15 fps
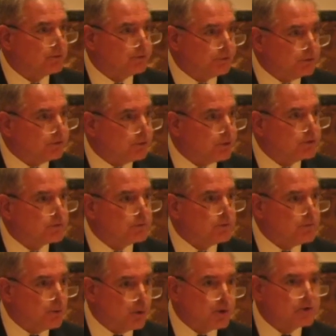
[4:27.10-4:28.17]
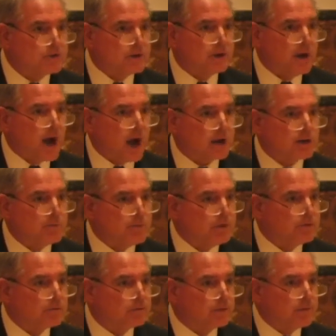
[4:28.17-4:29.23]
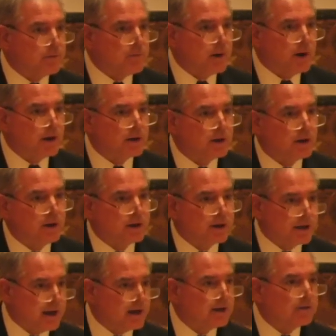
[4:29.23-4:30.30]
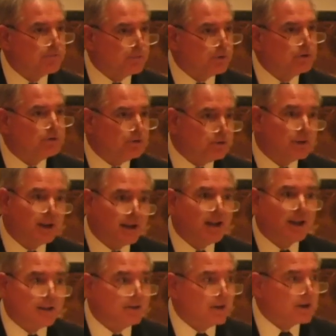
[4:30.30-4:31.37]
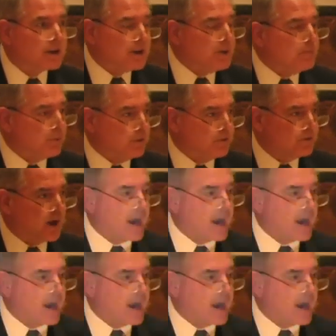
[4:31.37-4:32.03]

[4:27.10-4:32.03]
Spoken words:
research reports and documents from Connecticut Voices, they're keepers.